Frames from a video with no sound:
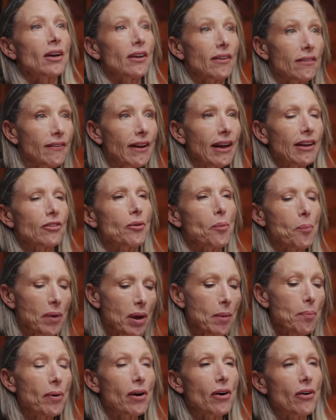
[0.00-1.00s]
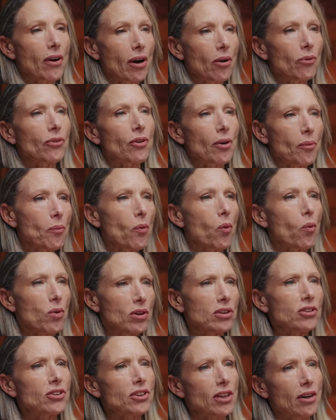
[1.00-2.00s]
then the people around them
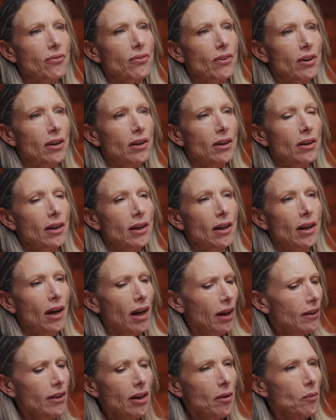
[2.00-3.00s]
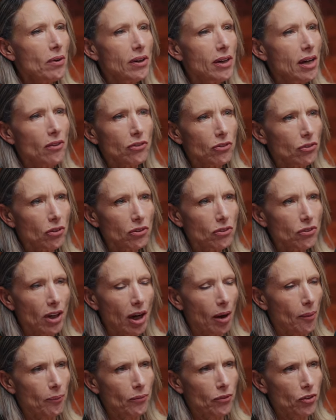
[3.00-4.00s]
will suffer. And they will not
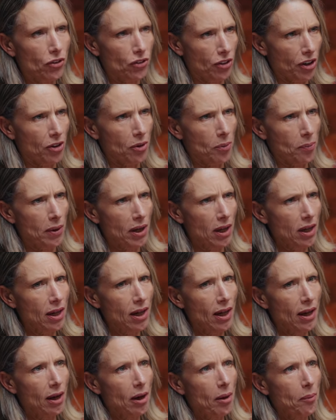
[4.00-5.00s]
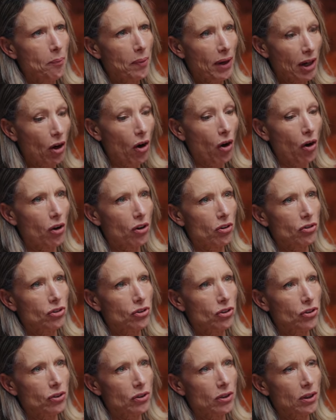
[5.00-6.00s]
come to therapy
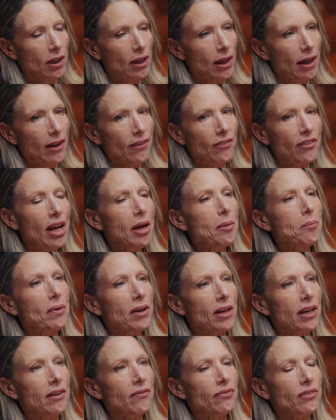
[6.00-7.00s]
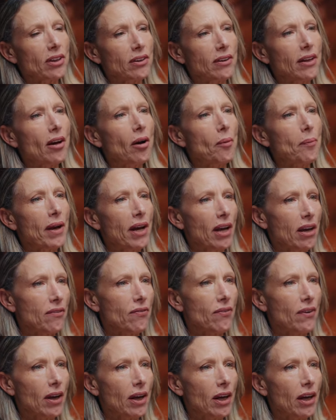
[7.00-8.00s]
because they believe that they are
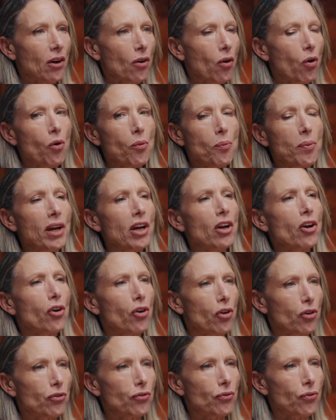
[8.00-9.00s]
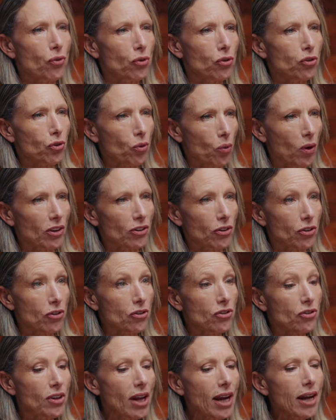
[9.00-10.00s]
behaving or being hurtful to
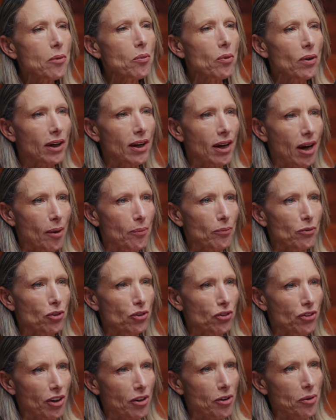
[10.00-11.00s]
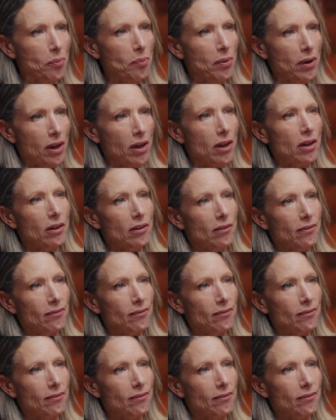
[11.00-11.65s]
others. They will come to therapy